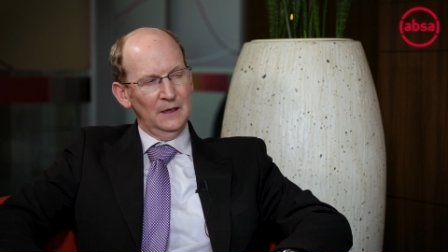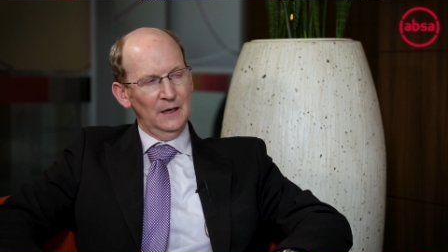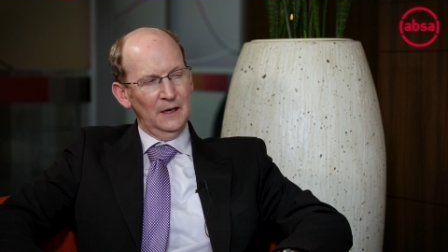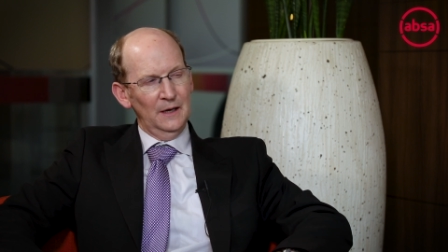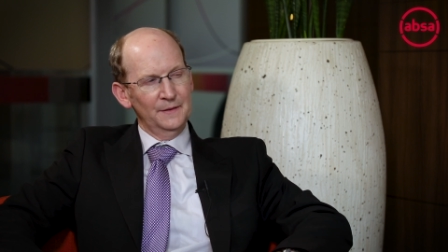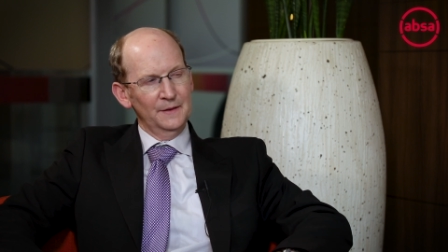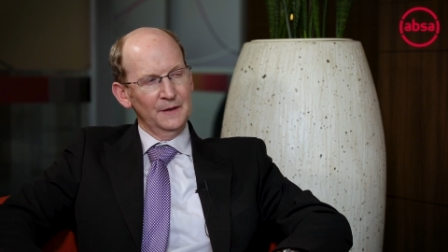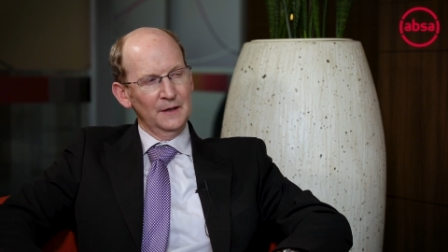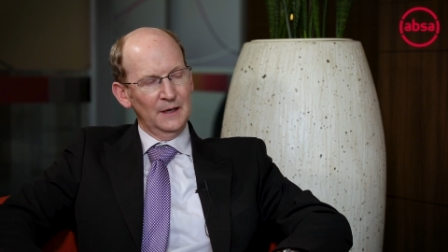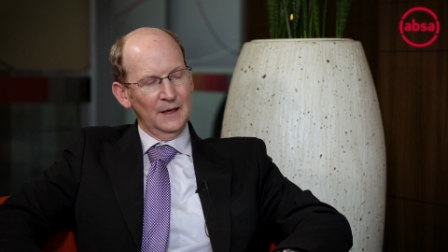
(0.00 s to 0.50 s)
I
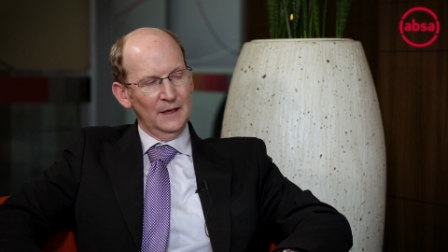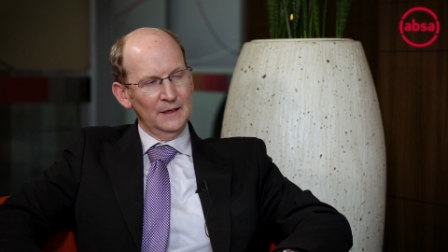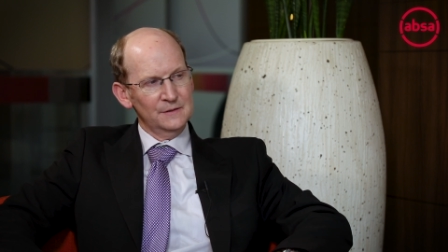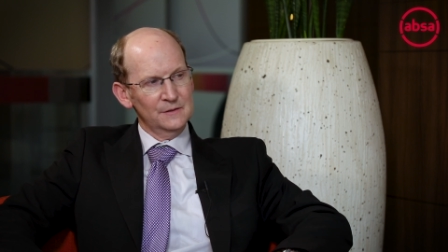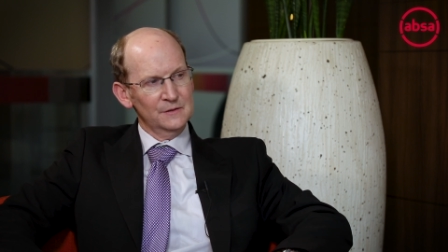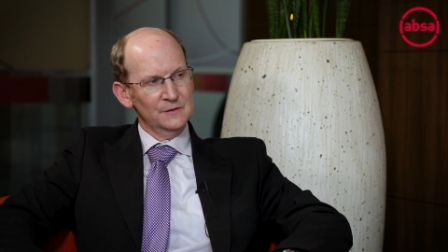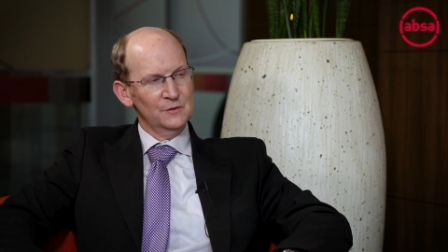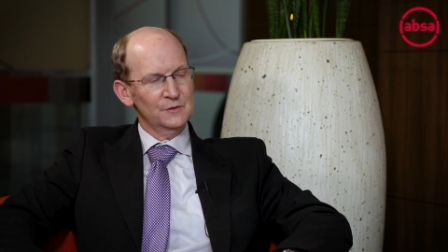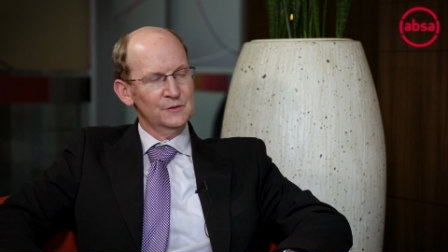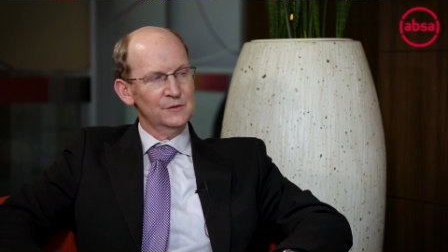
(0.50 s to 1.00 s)
think gas
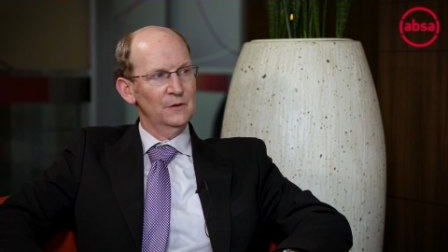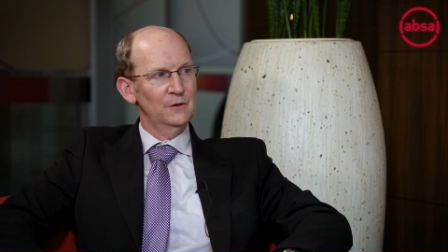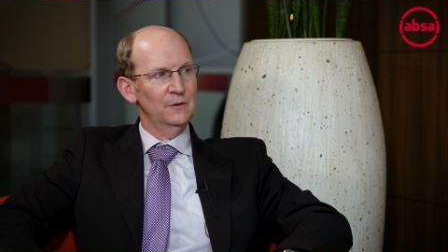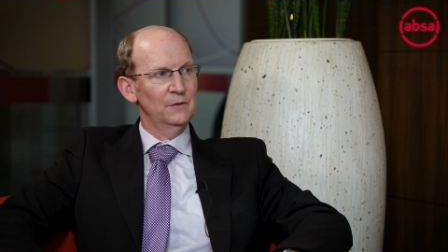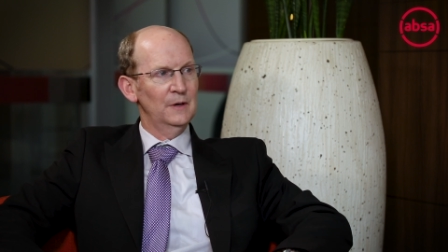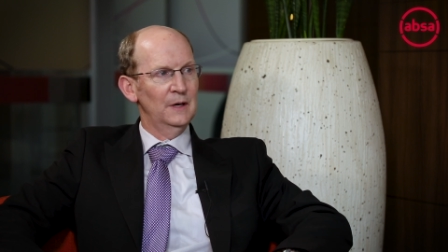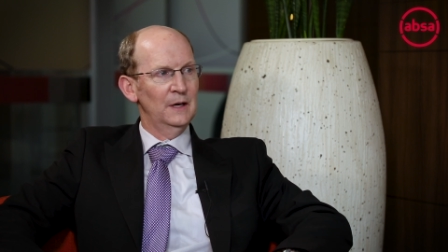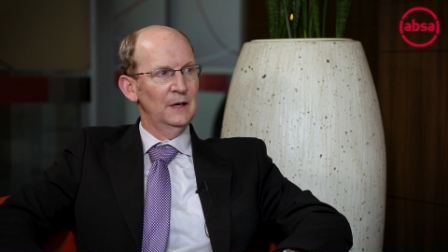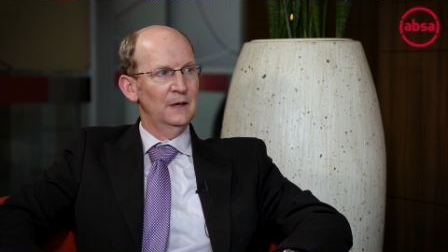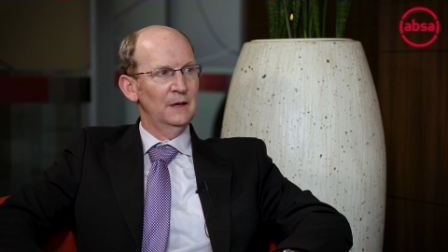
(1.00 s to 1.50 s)
is
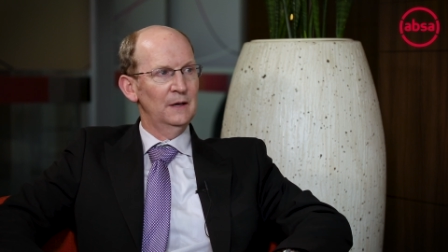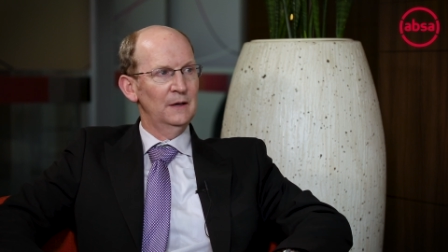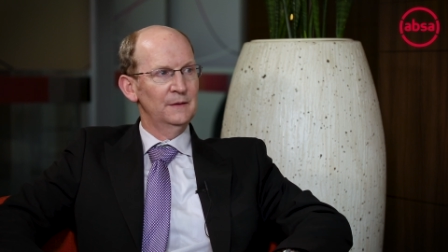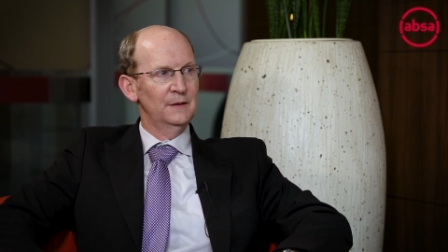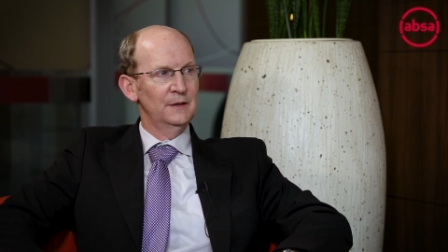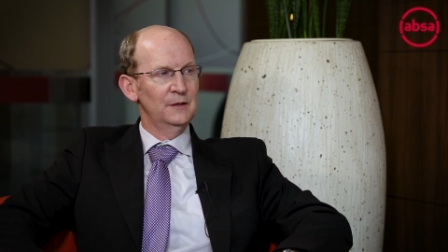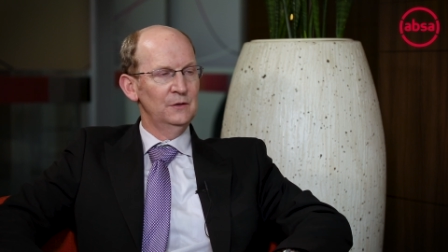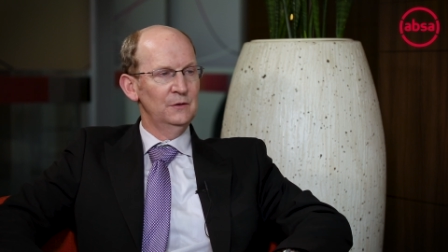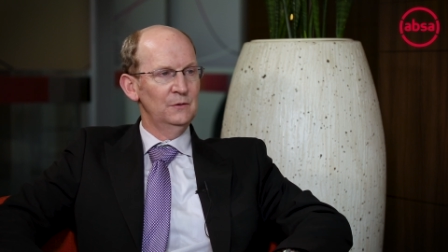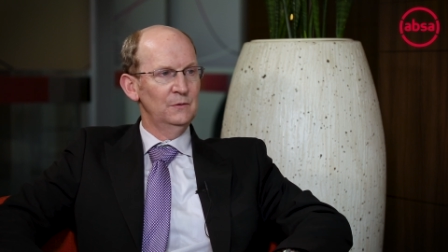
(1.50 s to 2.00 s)
also
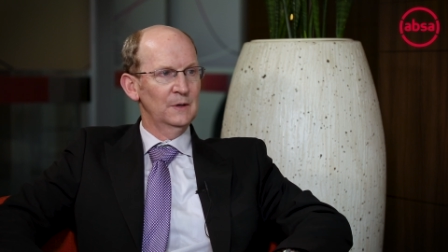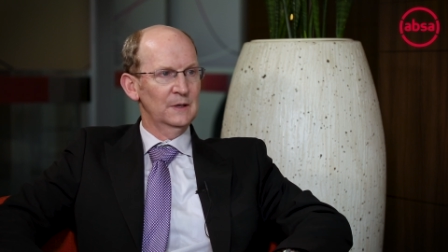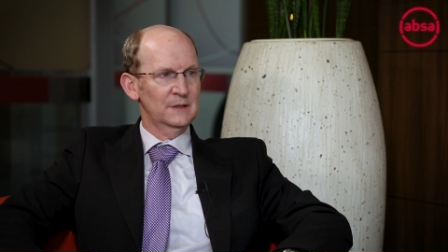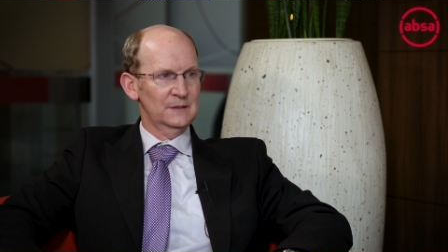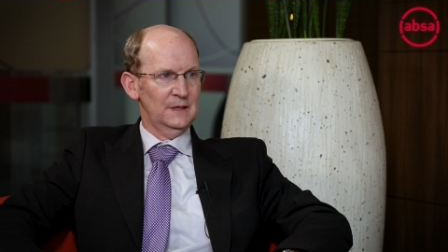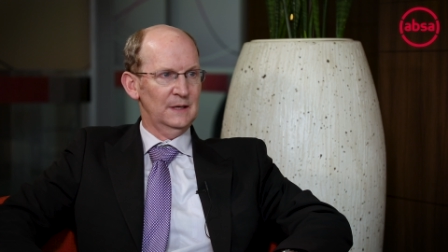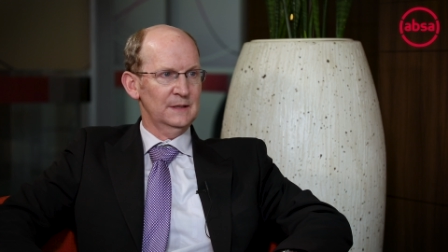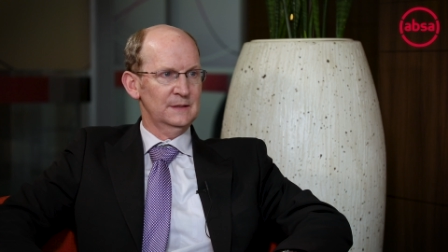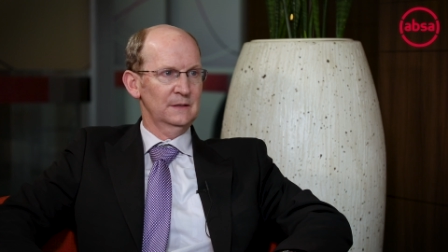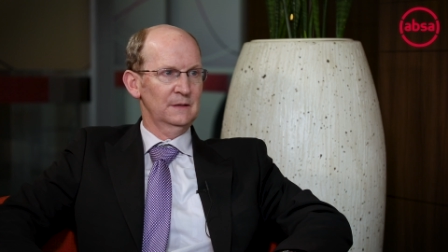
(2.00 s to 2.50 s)
the new
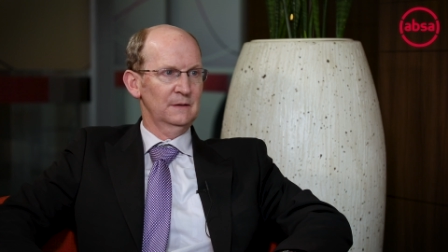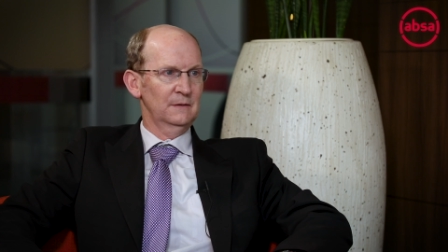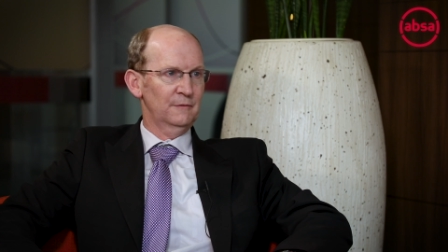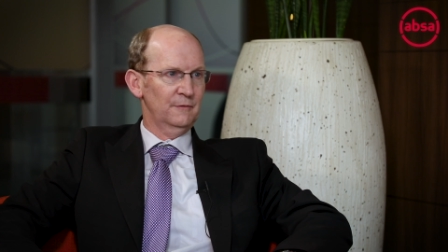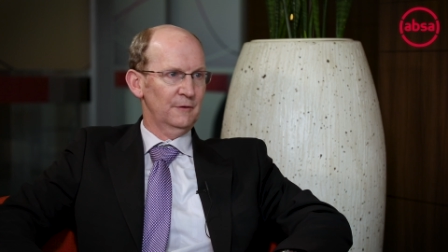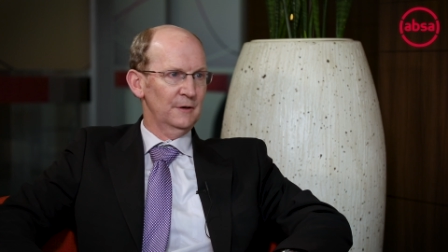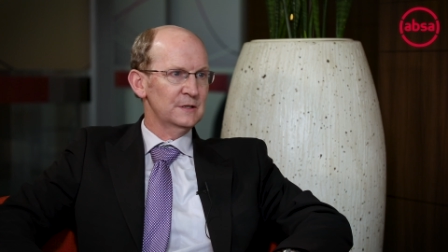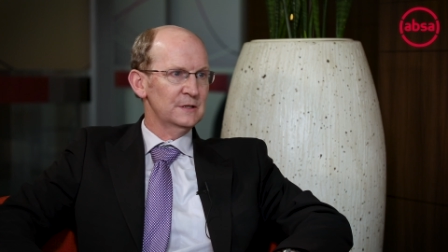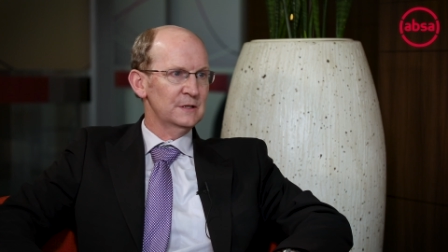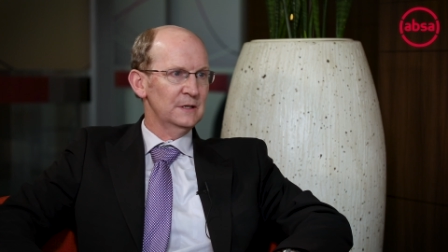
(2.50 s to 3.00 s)
exciting
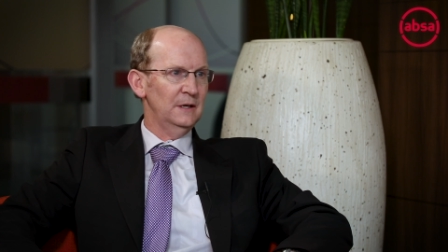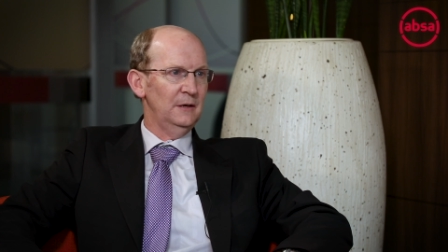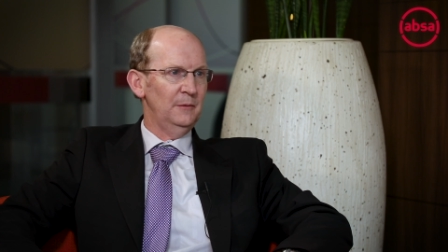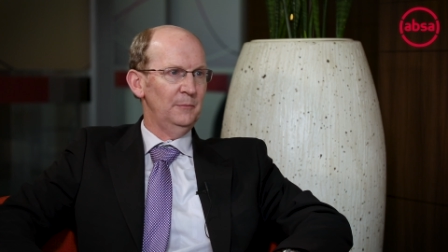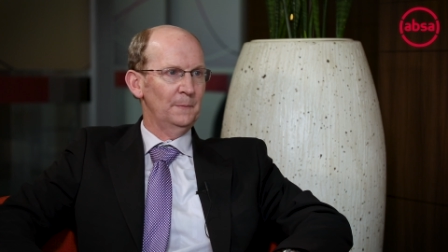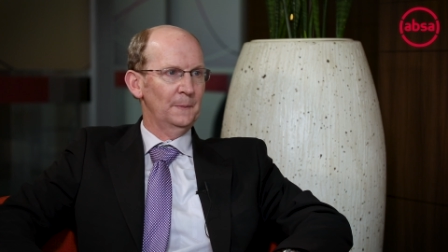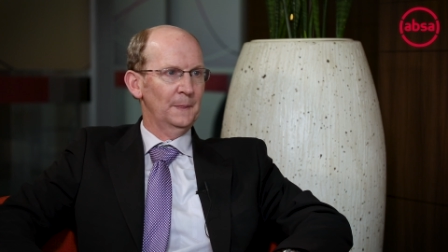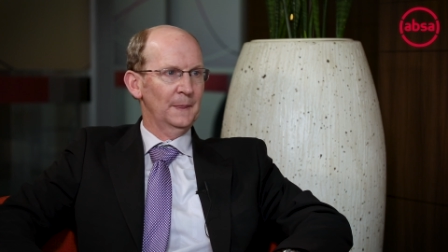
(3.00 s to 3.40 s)
frontier,